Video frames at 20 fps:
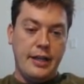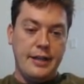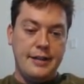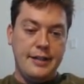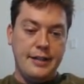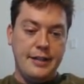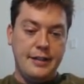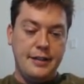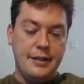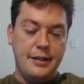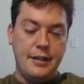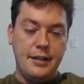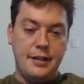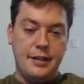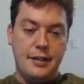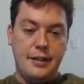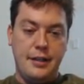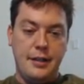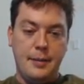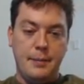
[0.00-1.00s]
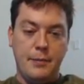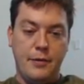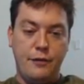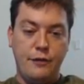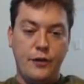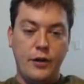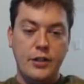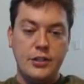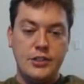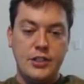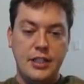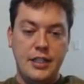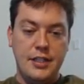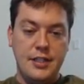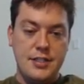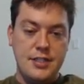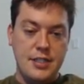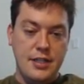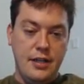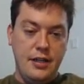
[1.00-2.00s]
I think that the first
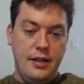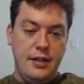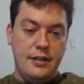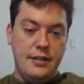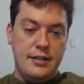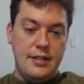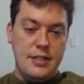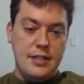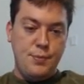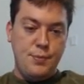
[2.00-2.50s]
is this